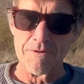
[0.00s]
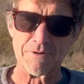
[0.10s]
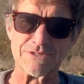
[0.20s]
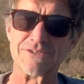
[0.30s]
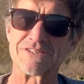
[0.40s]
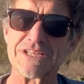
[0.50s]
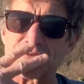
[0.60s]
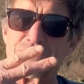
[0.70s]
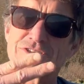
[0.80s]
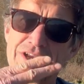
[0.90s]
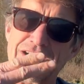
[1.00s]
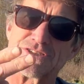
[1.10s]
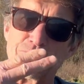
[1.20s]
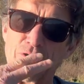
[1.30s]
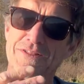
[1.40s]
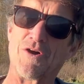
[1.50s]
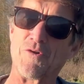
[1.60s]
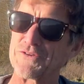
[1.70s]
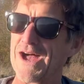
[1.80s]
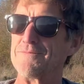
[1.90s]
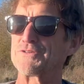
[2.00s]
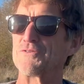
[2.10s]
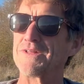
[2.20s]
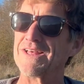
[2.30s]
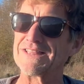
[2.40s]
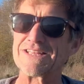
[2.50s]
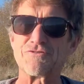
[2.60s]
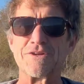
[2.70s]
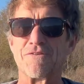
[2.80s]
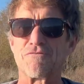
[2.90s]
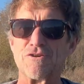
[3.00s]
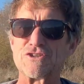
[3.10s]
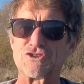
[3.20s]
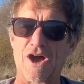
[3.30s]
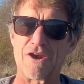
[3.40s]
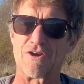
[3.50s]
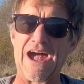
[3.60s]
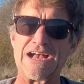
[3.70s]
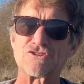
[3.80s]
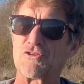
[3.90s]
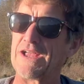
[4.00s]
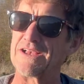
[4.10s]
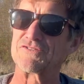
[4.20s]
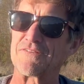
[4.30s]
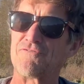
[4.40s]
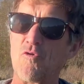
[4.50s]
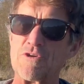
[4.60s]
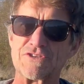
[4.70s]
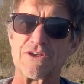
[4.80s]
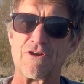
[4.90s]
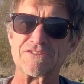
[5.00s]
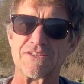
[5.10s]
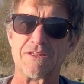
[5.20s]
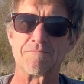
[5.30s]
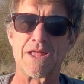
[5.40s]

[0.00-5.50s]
But she's literally chain-smoking the whole time. So literally in the first shot, her ashtray has like 4 cigarettes in it.